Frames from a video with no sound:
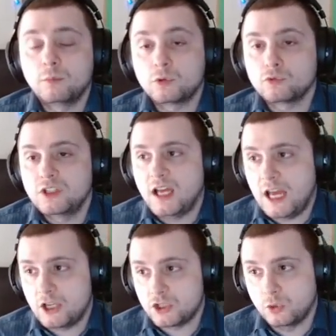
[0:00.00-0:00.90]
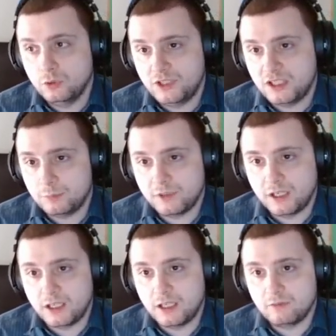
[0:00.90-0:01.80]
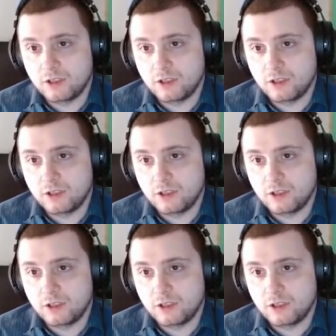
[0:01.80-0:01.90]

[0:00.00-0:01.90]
I'm going to rehash an old tip that I gave in